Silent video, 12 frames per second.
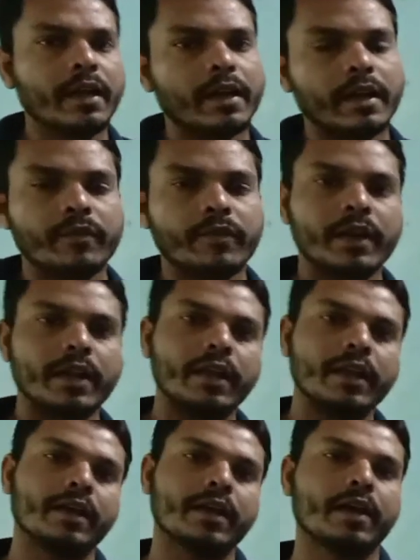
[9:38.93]

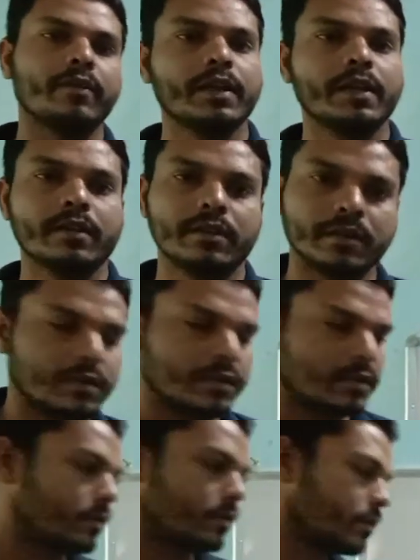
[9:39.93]
definitely I
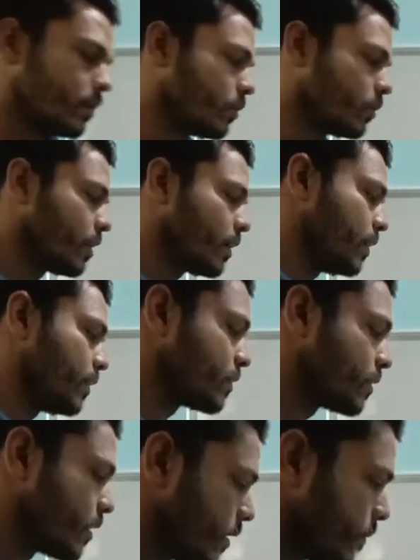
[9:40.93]
will give the hints,
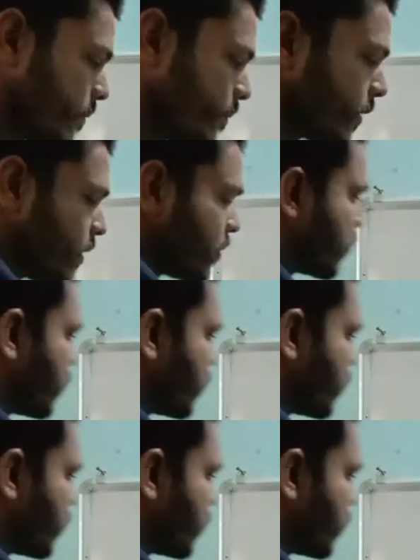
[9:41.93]
right? So